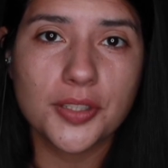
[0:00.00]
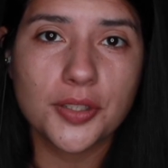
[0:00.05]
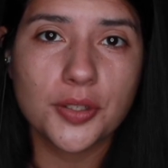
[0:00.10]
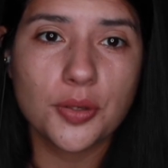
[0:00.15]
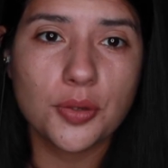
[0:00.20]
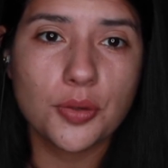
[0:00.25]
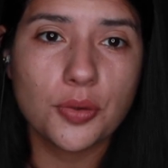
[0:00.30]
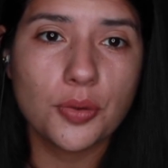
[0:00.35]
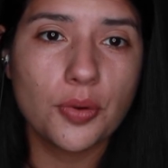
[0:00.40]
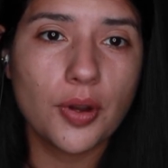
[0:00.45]

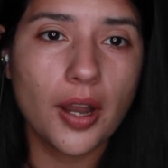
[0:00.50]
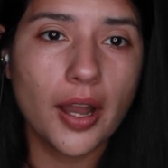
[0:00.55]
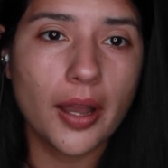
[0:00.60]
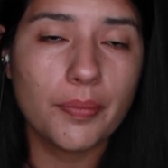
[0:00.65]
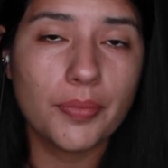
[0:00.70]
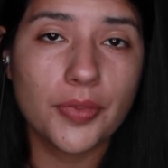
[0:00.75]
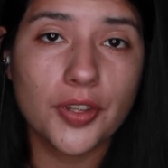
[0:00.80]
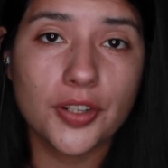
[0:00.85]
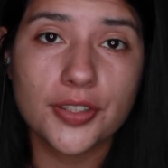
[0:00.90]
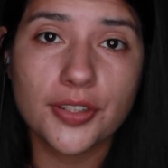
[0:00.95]
to
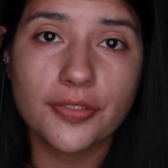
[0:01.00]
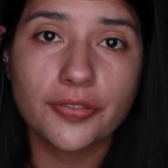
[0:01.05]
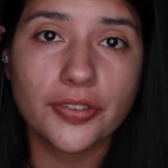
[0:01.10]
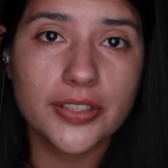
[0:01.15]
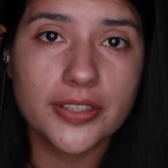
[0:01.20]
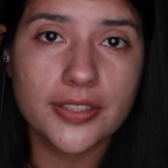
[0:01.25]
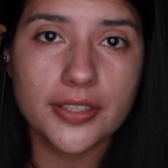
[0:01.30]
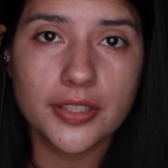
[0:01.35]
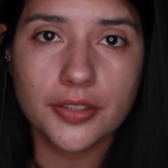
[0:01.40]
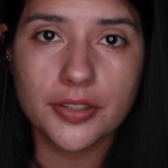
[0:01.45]
their
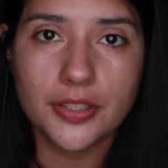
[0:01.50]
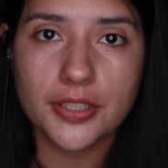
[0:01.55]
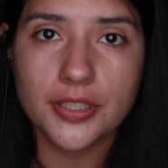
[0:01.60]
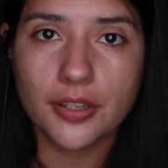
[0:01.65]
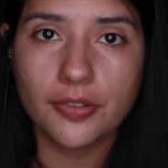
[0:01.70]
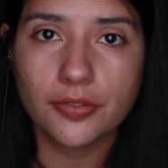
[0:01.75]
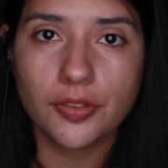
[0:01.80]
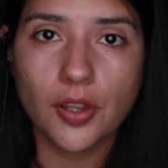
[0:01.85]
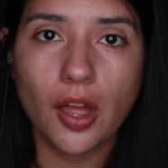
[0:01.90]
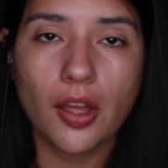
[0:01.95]
different series
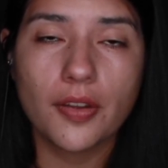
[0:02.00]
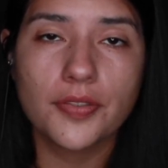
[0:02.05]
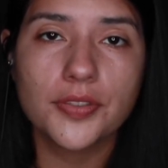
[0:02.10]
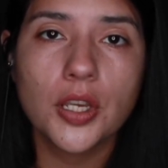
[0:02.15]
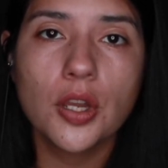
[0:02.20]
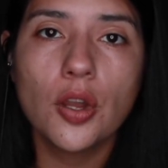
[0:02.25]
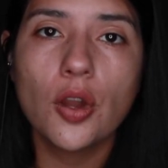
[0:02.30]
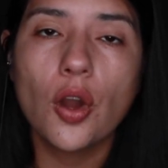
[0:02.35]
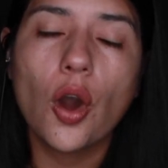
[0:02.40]
of Lavs,